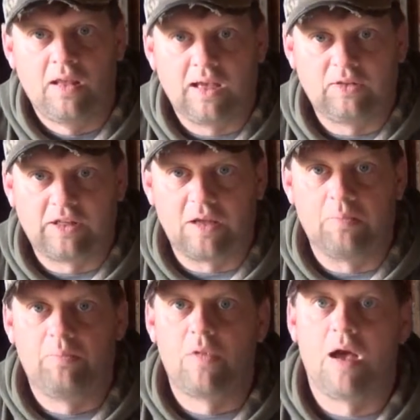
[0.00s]
as like a
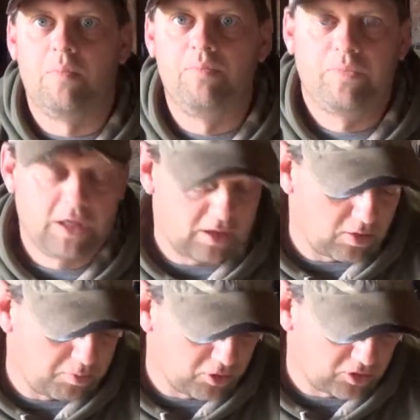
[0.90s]
you know,
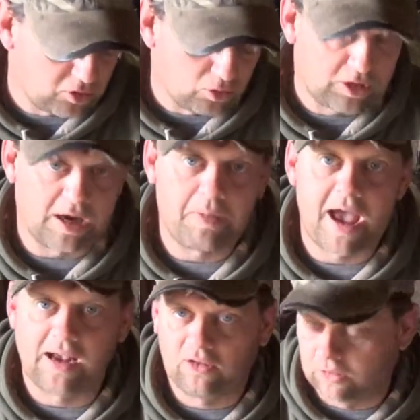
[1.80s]
a bush tool type
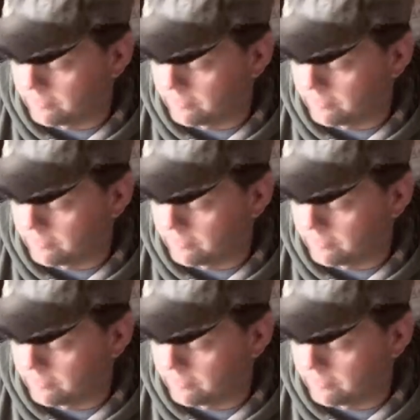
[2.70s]
axe,